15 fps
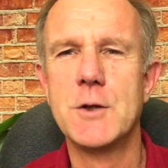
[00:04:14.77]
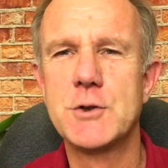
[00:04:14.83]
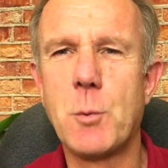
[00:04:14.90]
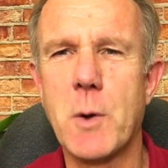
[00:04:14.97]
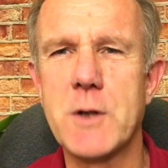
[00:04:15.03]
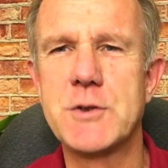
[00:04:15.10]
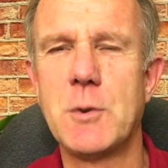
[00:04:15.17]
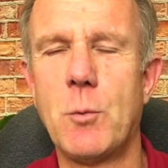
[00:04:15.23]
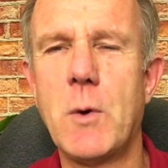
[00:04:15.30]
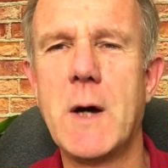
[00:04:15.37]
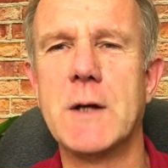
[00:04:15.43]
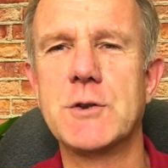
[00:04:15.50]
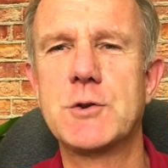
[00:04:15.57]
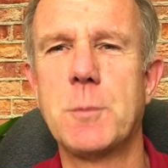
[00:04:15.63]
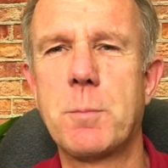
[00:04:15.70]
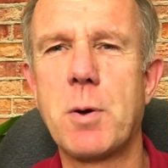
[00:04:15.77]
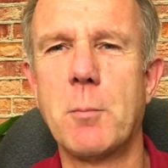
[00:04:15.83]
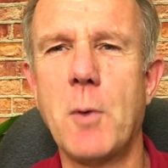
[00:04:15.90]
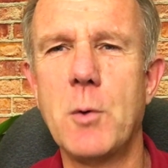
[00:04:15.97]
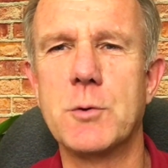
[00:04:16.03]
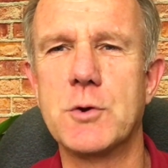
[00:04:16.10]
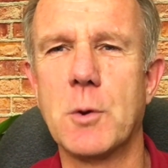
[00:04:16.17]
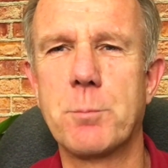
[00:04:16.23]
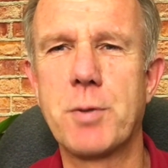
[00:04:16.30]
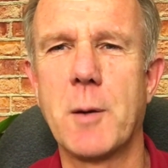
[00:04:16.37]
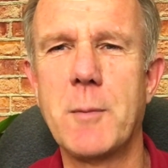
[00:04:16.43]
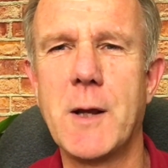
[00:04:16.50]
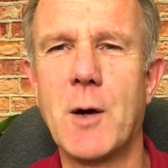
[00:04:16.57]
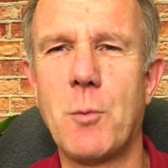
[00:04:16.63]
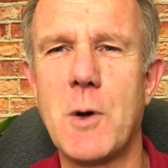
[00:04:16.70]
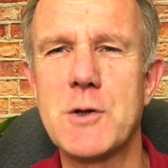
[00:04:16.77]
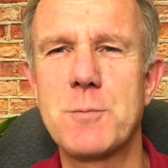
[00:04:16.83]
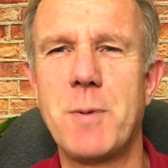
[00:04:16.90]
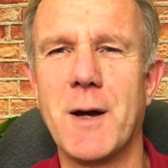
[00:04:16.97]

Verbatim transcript: So what are some ways to promote your Premiere watch